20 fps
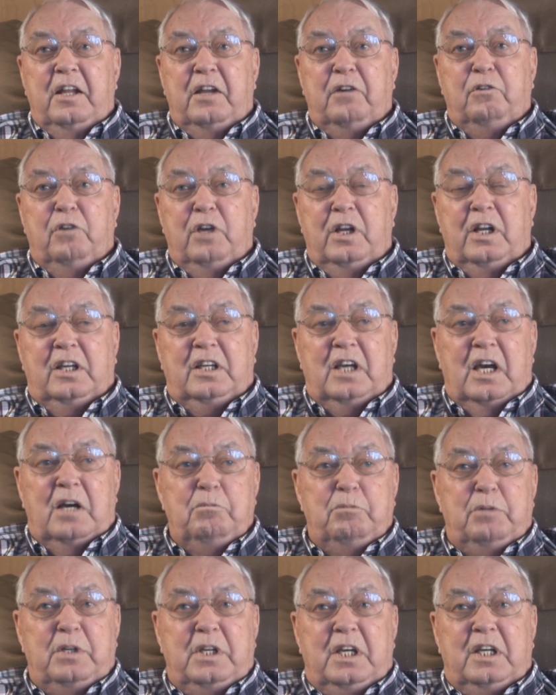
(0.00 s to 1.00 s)
it really
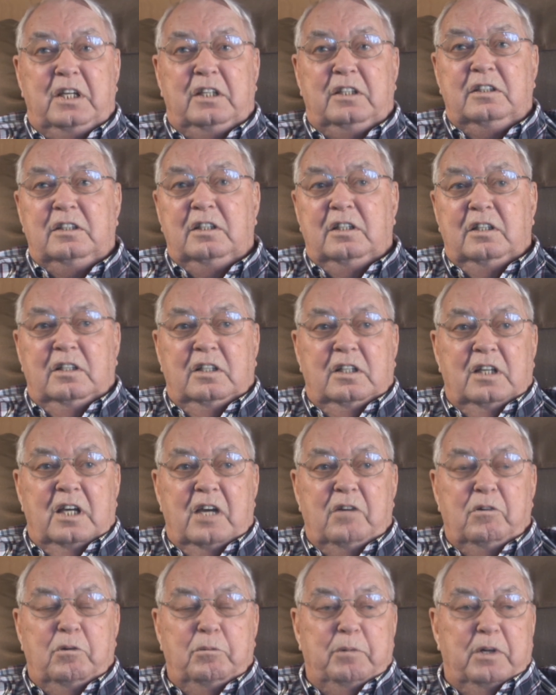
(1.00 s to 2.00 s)
got big, and
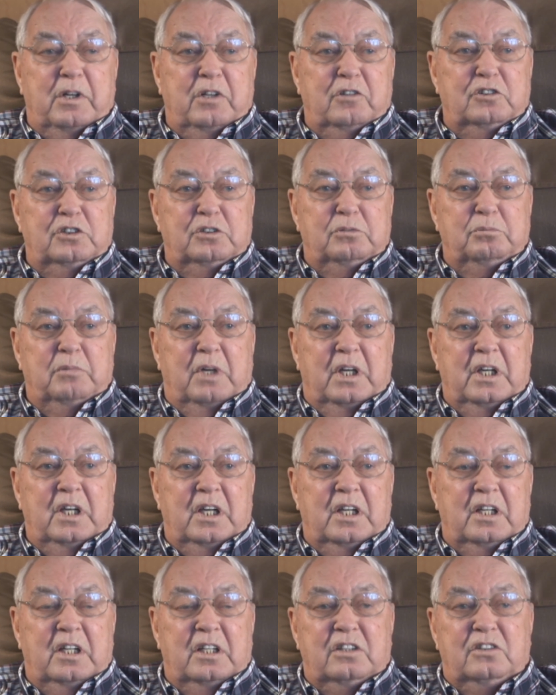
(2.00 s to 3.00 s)
everybody was
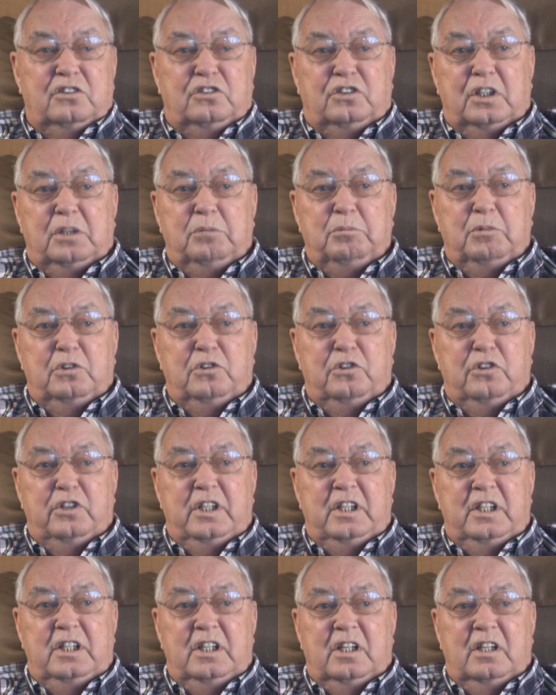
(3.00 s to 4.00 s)
mad at Sigmund
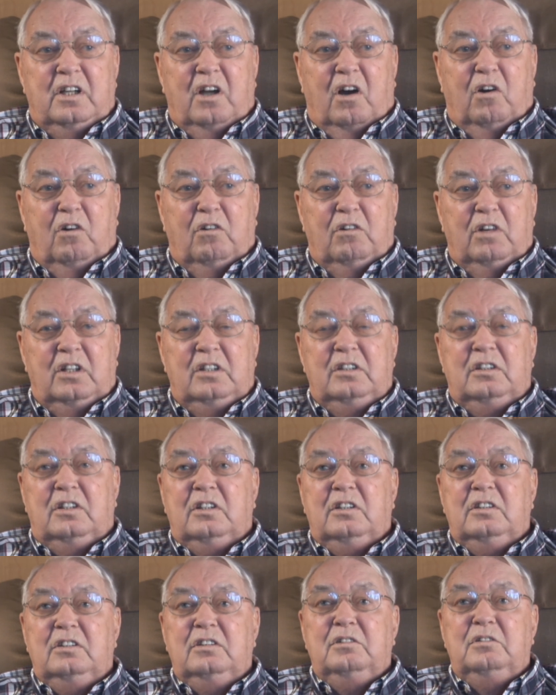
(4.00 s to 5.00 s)
Rhee and all that,
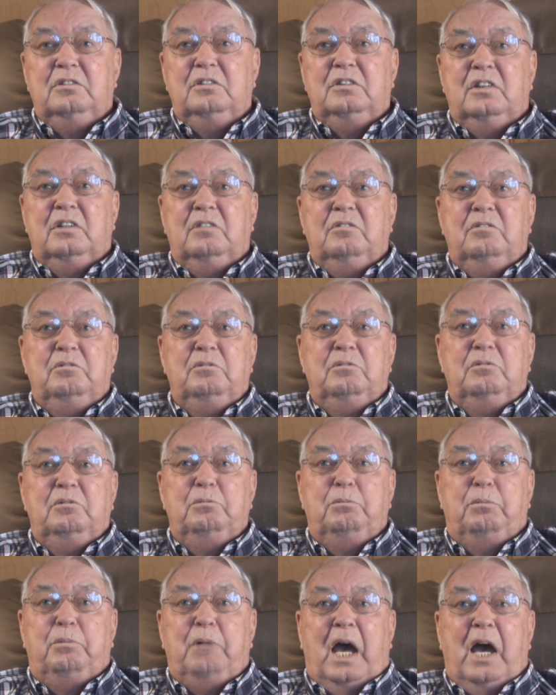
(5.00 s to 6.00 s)
the
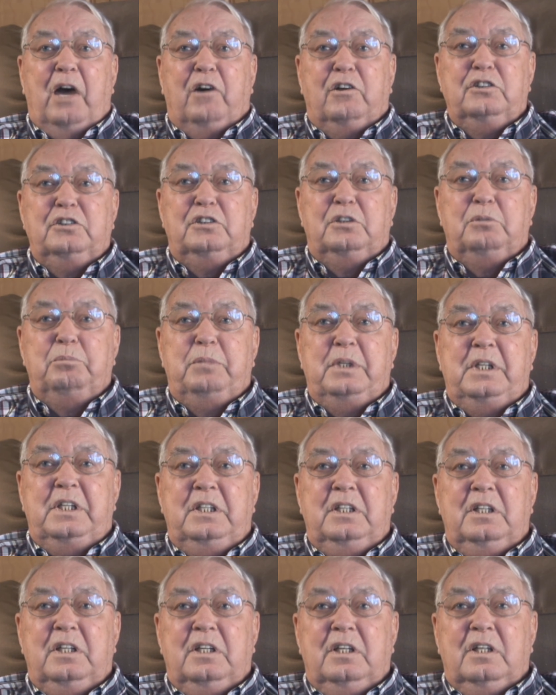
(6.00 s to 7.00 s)
powers to
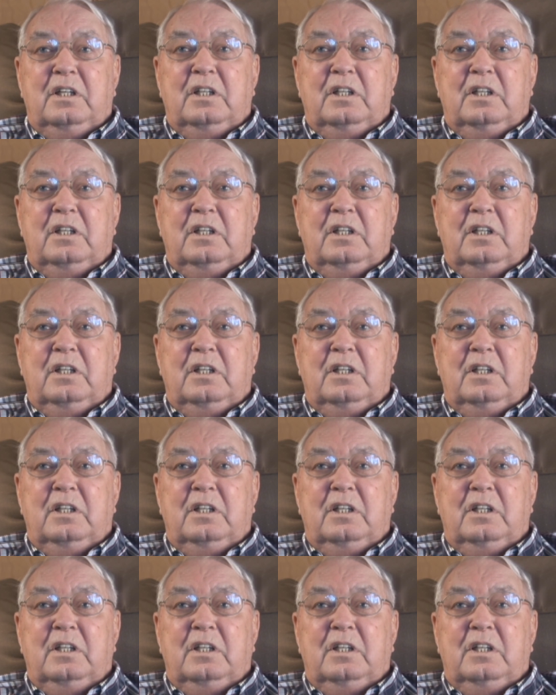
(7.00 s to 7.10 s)
be,